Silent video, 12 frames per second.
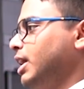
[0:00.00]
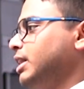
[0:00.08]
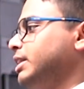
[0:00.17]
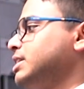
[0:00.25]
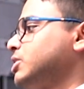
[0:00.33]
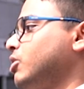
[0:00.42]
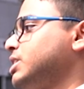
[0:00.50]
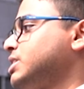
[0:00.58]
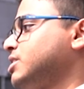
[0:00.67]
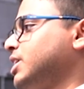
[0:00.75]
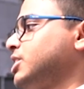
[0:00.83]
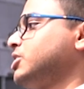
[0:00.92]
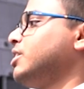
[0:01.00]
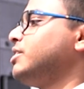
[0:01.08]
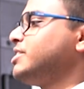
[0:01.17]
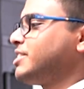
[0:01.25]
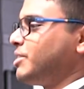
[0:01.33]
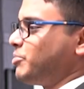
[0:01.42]
This is called structural
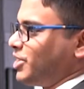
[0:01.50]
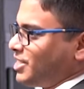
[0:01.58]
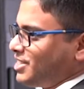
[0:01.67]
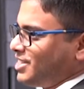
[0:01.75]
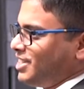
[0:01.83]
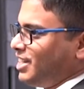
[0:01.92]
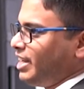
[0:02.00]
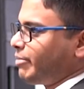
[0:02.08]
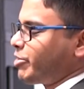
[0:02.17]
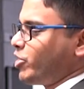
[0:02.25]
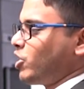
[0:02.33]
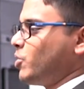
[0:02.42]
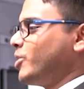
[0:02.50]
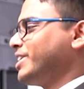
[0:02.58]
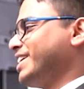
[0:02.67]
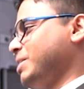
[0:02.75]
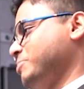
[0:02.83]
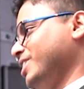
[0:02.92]
descriptors. Let me talk
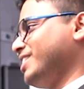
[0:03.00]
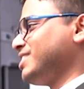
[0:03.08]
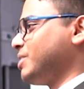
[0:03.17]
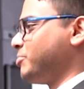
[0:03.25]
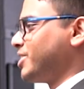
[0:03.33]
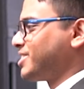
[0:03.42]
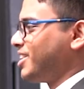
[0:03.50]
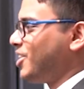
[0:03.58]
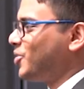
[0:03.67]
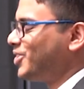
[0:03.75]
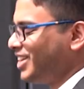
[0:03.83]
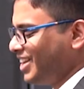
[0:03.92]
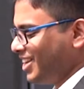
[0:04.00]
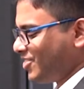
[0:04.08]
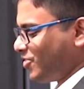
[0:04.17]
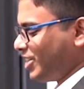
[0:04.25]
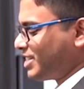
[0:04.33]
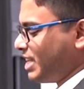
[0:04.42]
about chemical descriptors now.
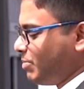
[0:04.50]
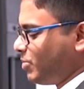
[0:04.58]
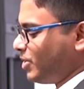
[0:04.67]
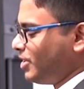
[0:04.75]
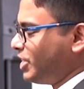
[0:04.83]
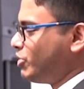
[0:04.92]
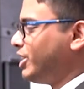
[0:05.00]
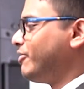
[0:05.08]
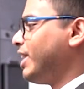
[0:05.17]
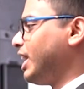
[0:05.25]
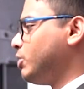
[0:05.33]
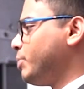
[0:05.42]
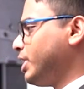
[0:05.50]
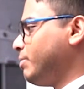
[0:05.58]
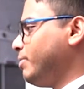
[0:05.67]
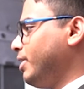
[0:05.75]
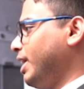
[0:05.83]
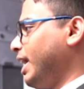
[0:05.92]
For example, you have
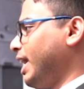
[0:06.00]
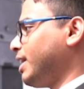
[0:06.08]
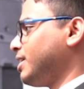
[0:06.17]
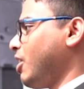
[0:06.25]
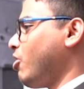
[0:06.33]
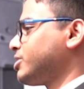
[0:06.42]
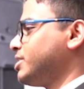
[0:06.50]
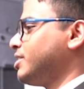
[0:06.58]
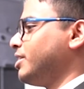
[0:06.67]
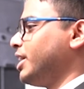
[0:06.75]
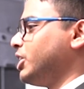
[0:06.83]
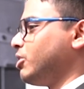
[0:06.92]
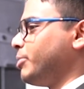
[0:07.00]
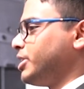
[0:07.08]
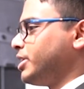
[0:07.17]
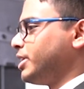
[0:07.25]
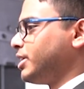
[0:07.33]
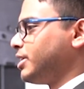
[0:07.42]
aluminum and oxygen in your
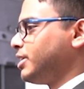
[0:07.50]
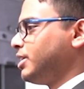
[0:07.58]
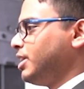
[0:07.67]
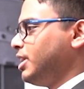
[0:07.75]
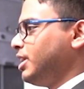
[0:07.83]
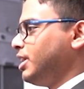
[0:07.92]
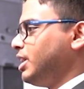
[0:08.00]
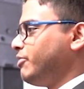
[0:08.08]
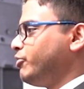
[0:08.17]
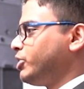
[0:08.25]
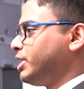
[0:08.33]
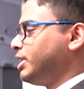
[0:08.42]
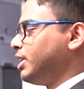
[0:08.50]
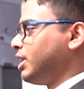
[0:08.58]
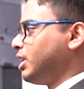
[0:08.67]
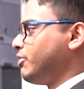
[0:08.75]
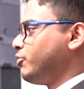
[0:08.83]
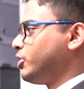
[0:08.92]
material. If
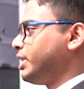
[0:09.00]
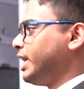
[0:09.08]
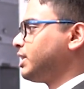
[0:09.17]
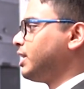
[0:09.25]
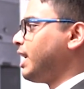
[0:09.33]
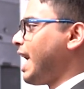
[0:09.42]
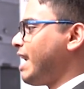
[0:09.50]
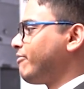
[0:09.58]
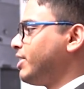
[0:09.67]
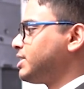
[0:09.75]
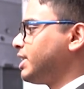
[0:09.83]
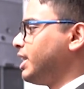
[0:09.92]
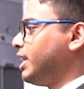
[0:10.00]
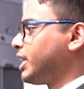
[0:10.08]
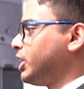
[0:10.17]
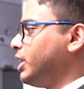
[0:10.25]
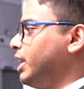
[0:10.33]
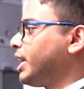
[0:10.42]
you take the average
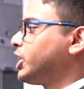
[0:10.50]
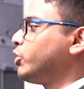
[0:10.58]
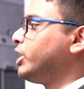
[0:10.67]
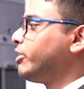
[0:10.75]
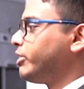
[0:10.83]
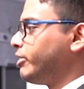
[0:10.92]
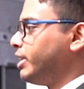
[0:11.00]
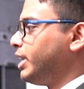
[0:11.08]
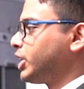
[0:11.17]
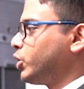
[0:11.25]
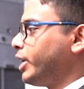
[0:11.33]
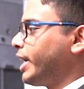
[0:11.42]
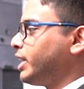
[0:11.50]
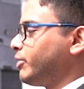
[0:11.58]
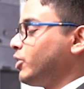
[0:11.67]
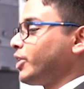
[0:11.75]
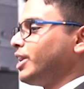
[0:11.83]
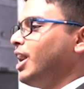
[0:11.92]

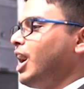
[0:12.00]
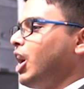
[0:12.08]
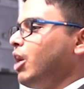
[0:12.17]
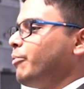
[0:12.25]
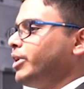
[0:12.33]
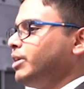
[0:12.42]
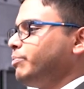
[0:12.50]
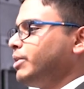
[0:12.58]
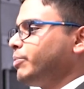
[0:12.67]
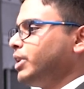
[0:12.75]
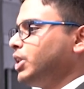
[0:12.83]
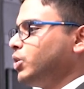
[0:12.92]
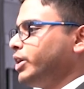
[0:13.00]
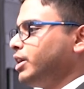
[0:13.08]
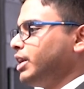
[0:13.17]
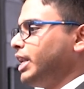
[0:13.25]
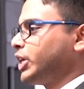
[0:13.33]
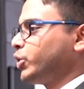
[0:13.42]
electronegativity, okay, how many people know
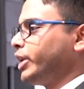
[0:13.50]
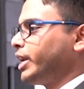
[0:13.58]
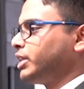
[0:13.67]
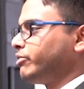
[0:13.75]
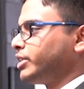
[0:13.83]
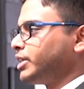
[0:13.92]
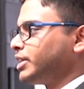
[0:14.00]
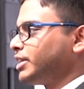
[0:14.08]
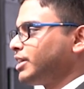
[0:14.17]
here electronegativity?